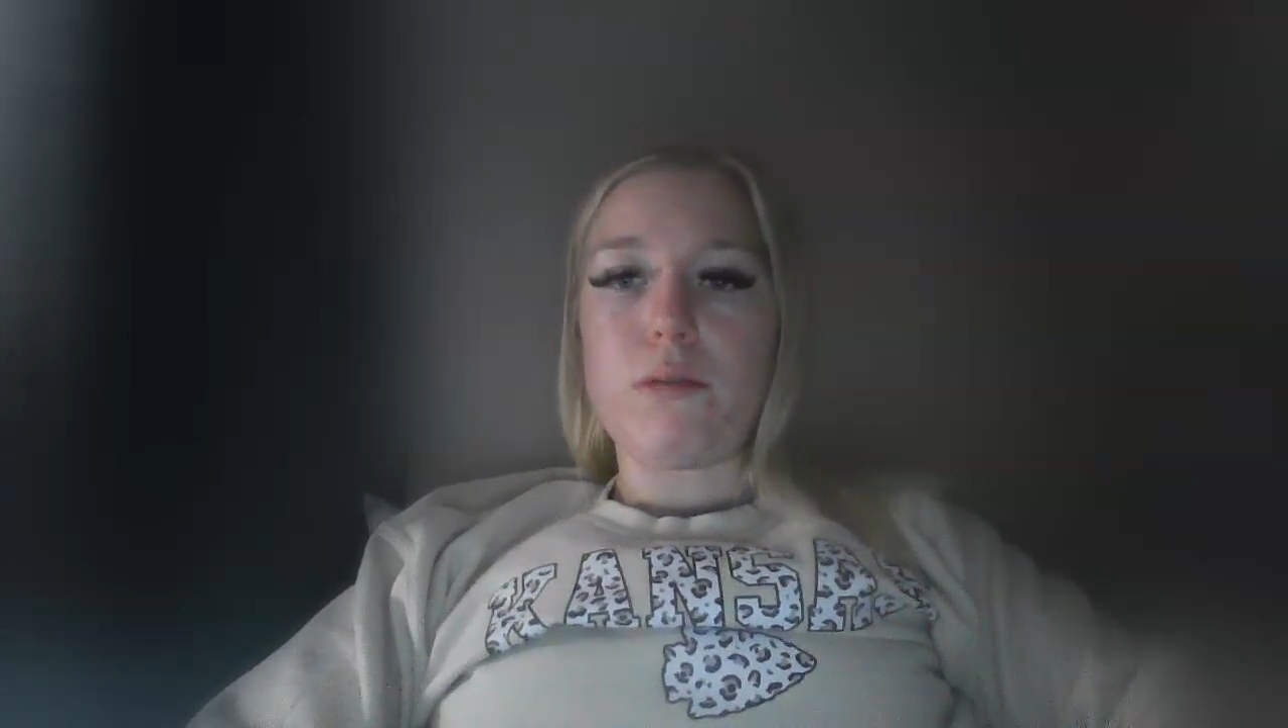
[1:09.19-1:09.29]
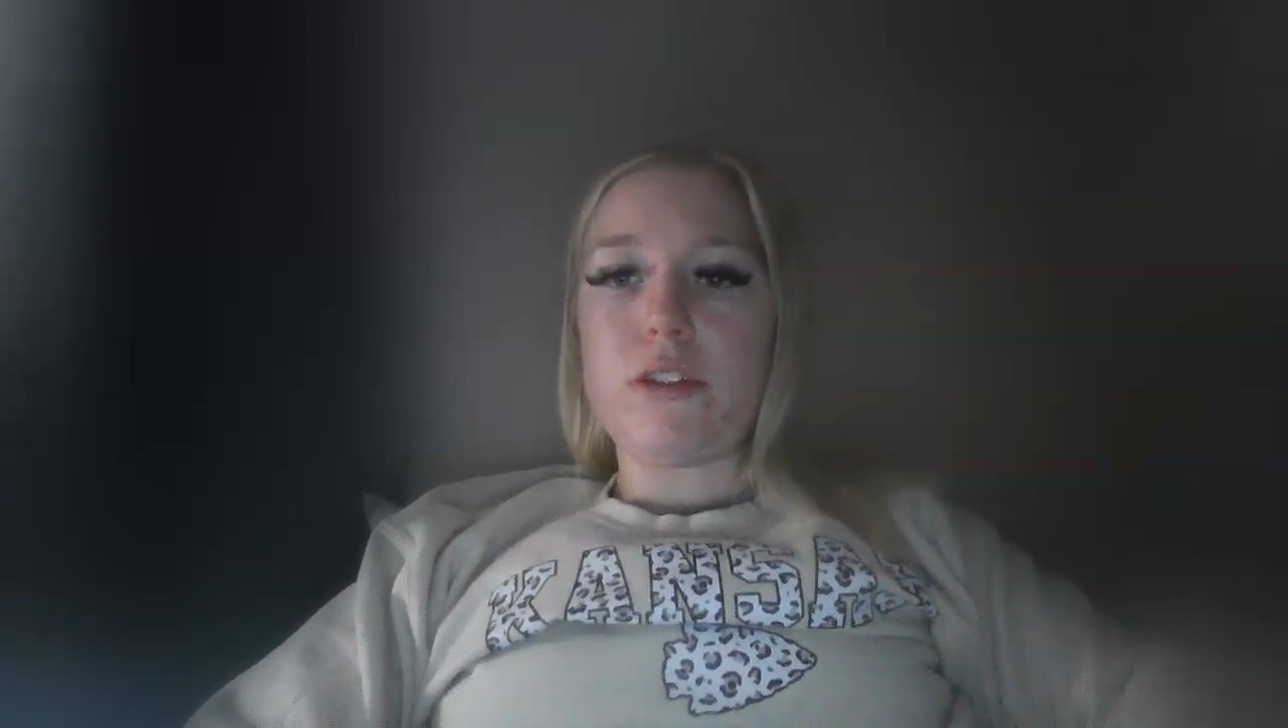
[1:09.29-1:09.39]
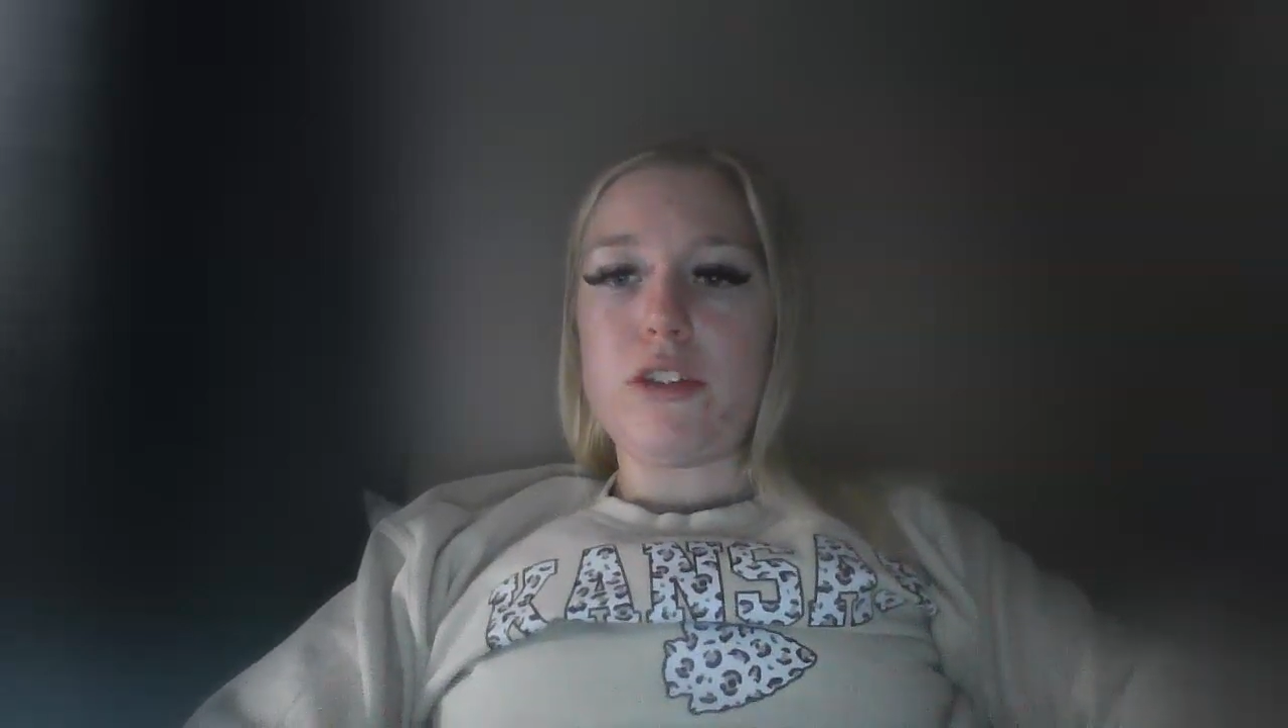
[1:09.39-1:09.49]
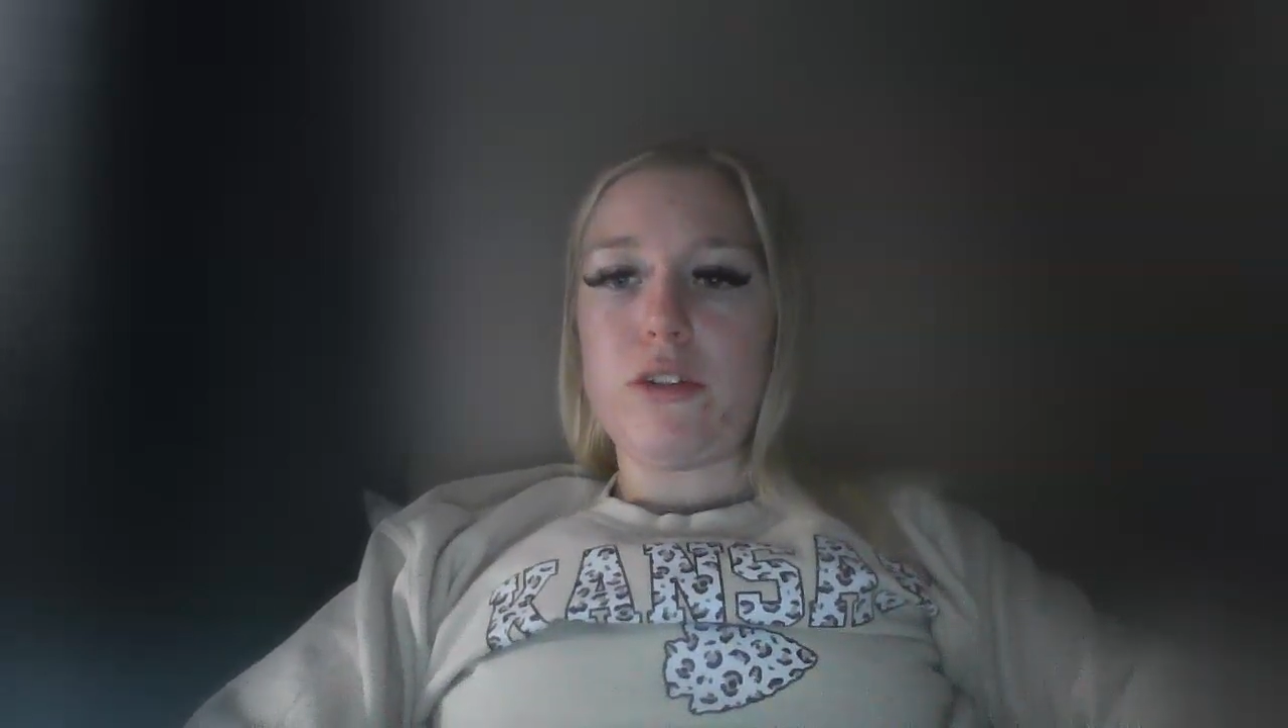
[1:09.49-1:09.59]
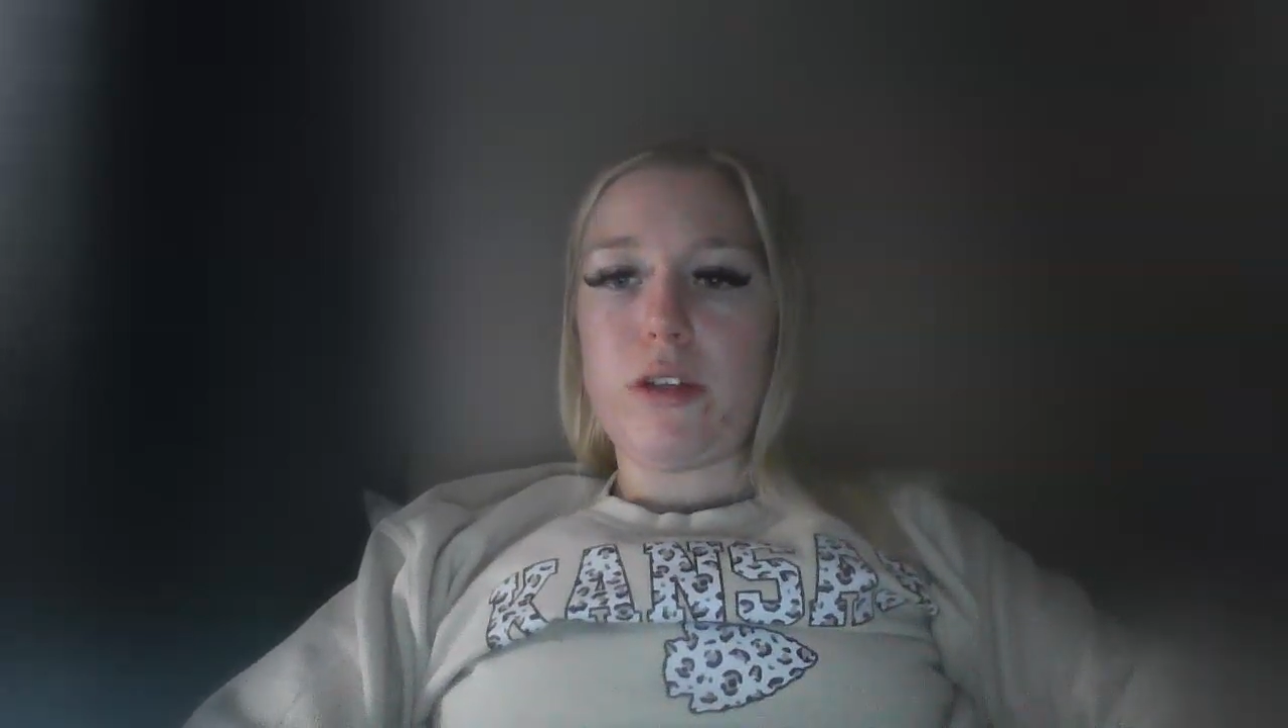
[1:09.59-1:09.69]

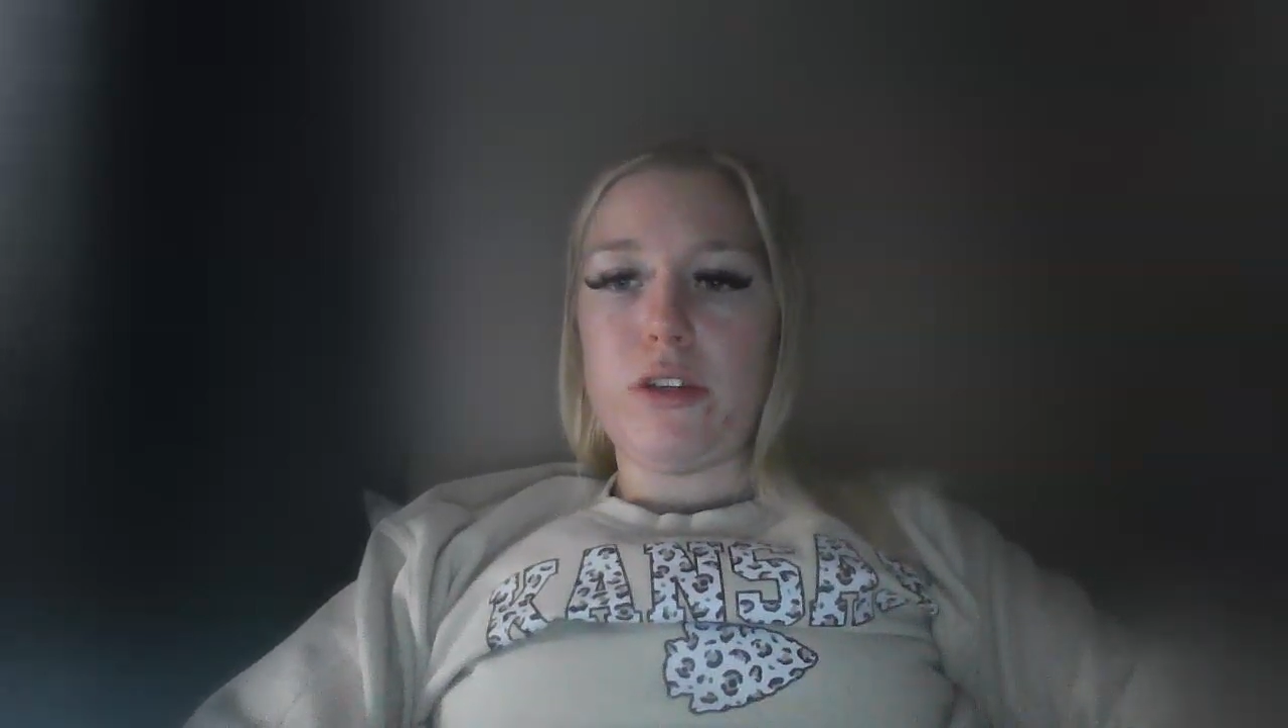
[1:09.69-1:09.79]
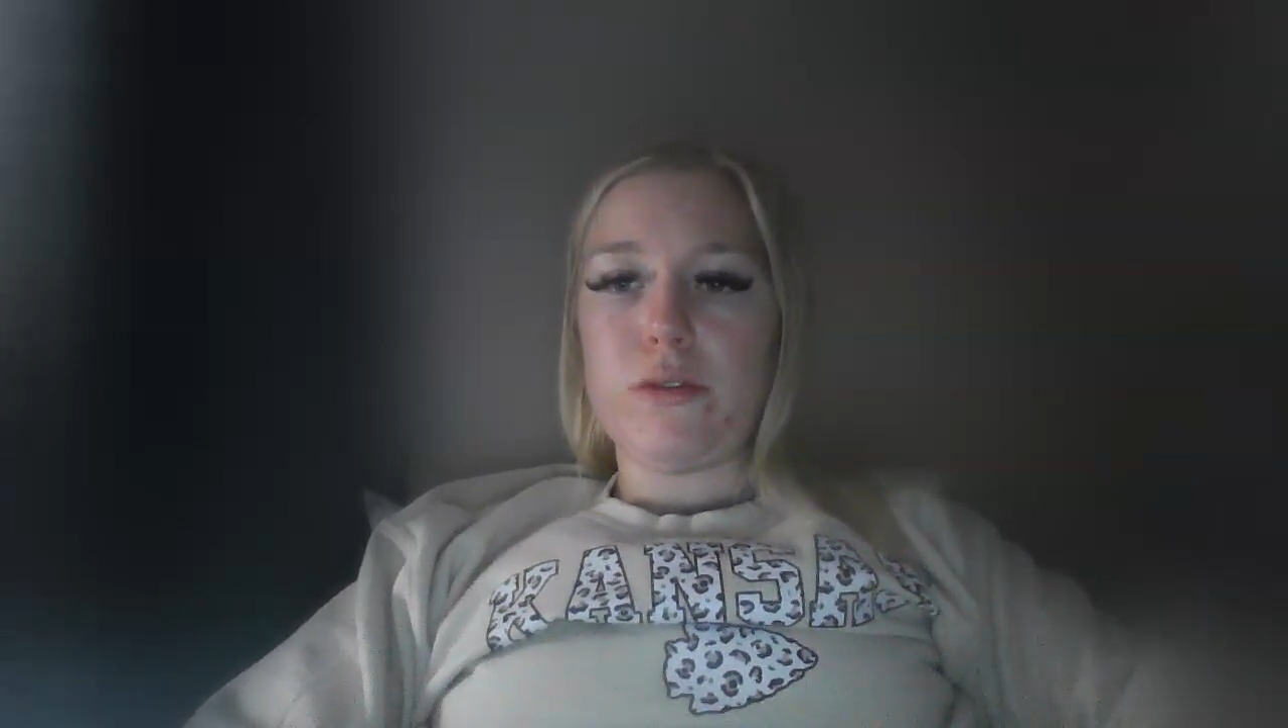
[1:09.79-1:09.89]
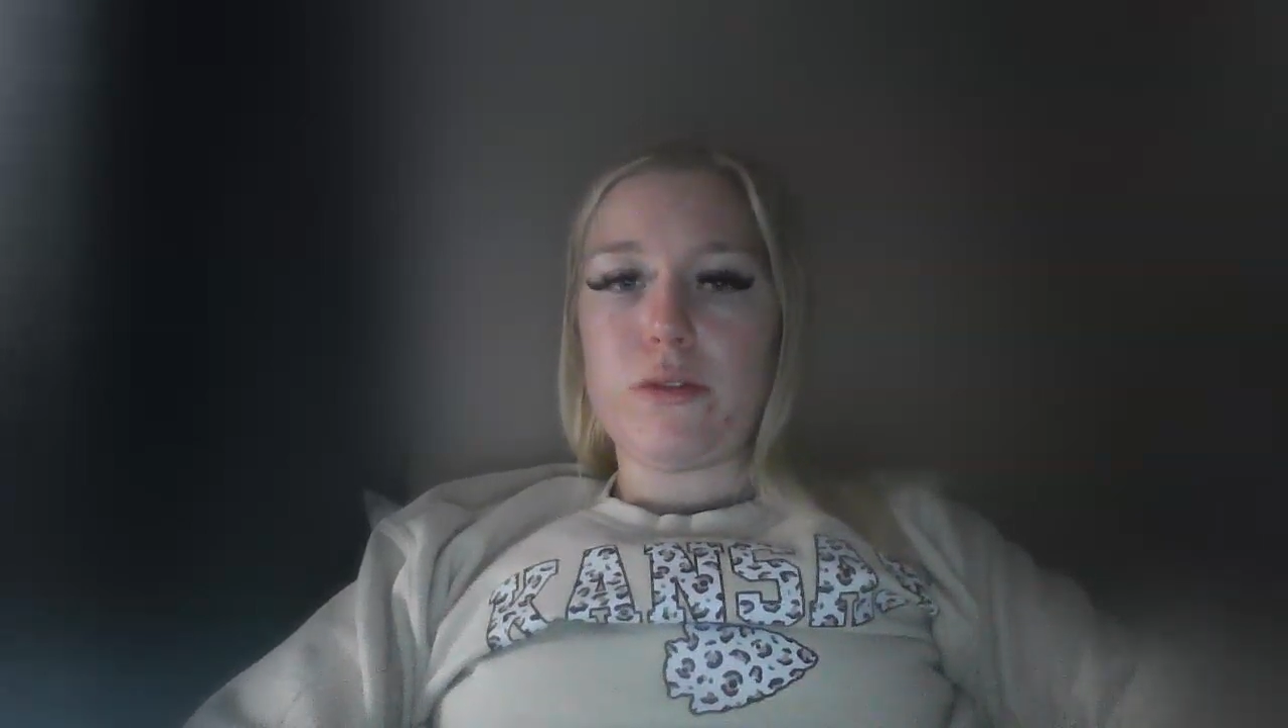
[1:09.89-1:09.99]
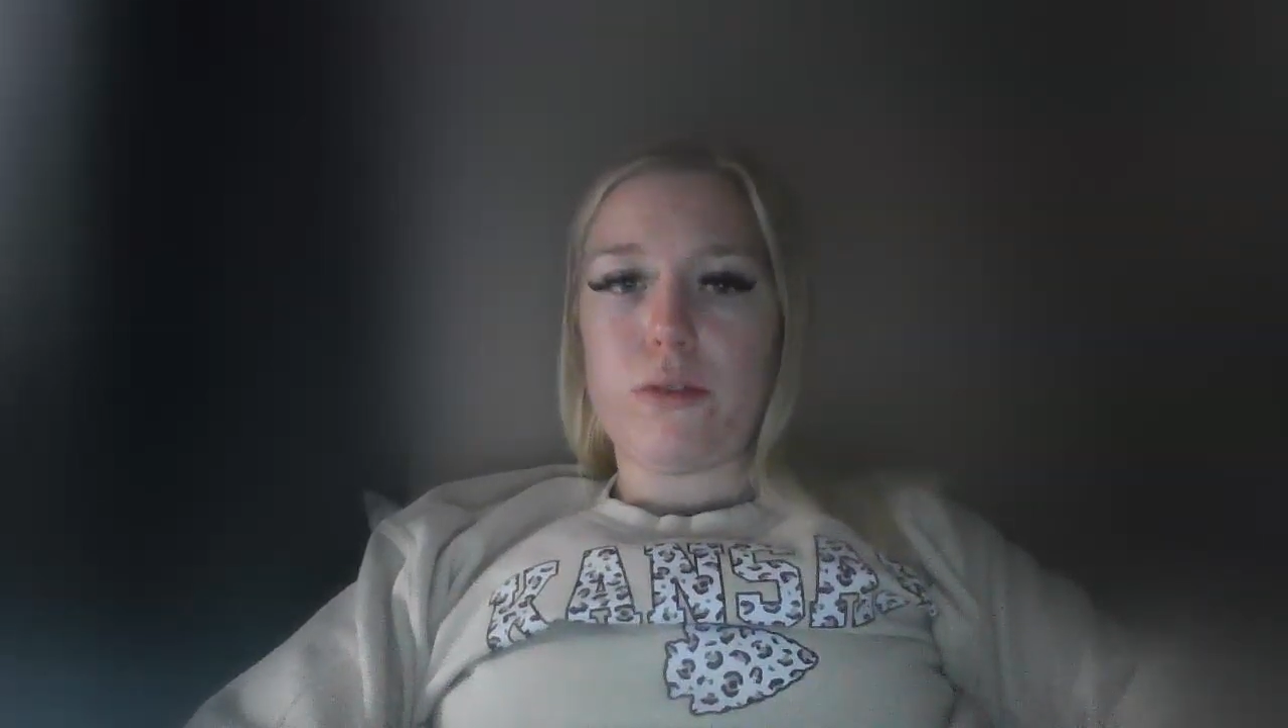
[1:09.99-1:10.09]
which you could use